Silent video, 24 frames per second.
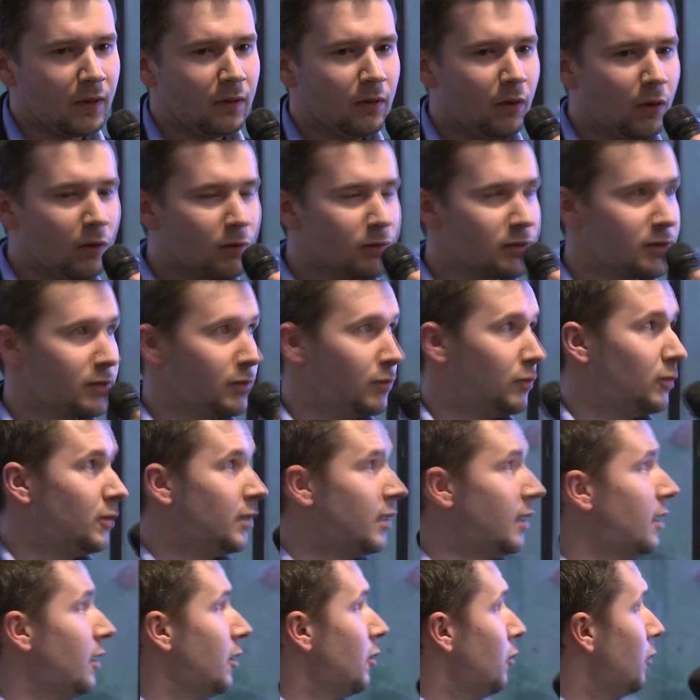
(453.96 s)
Also,
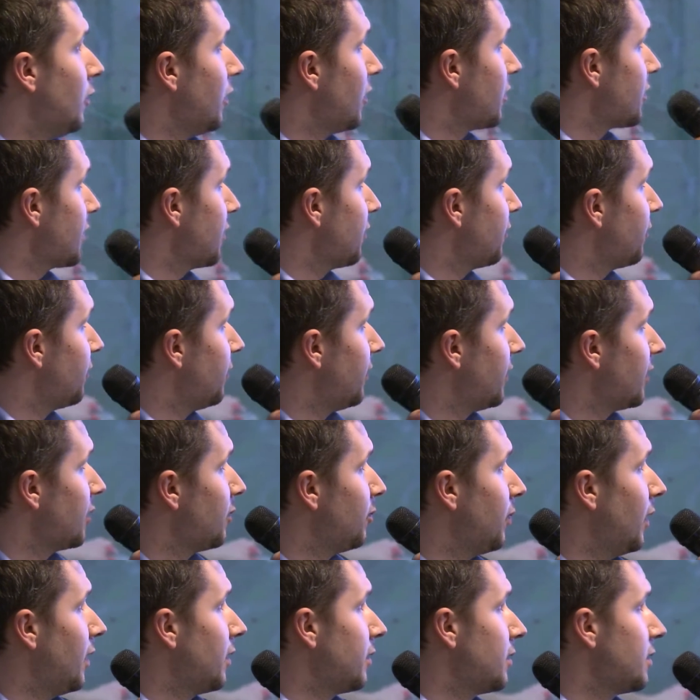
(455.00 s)
we use a
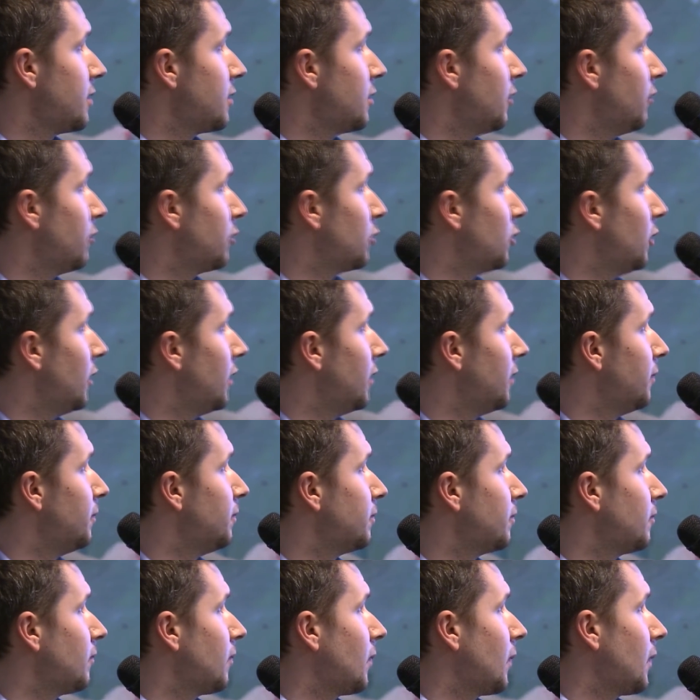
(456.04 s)
third-party software,
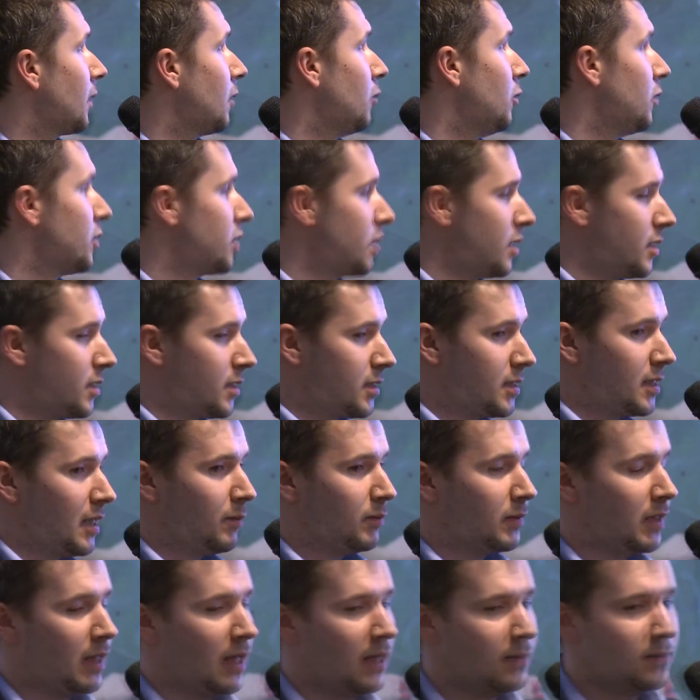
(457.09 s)
which is
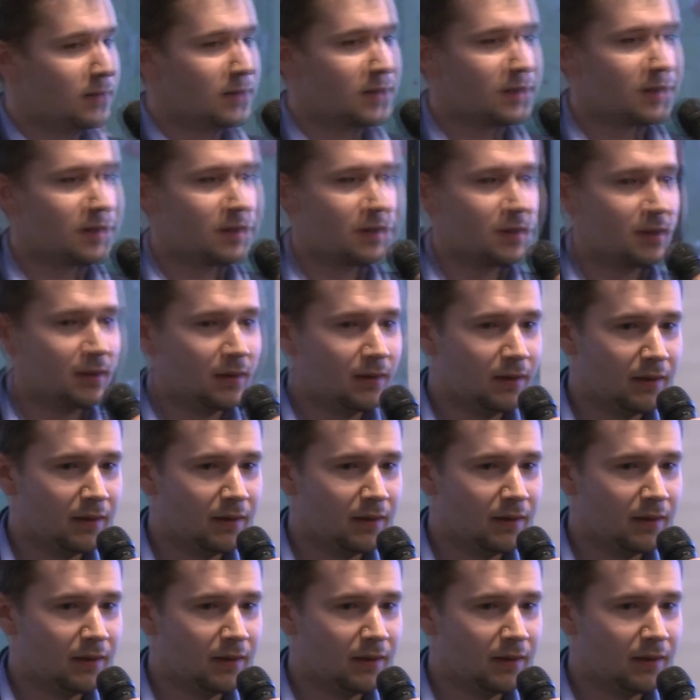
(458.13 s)
sometimes